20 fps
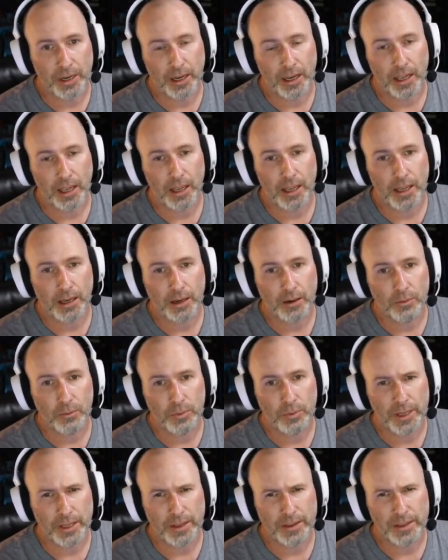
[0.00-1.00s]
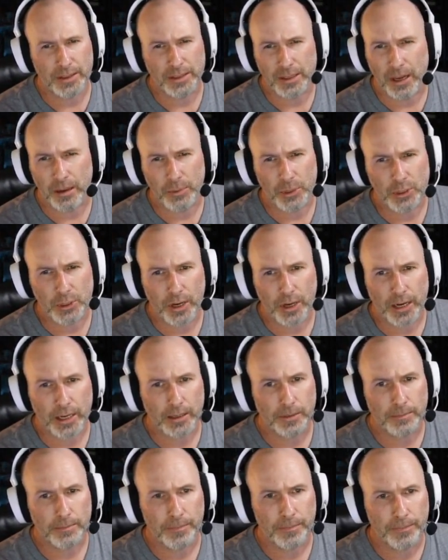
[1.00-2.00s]
in line with the Zombie
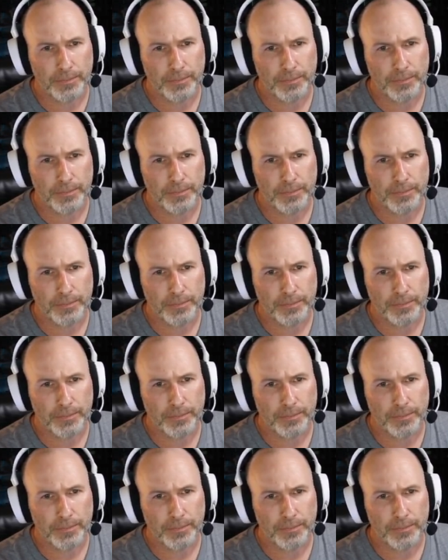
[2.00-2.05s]
Dragon.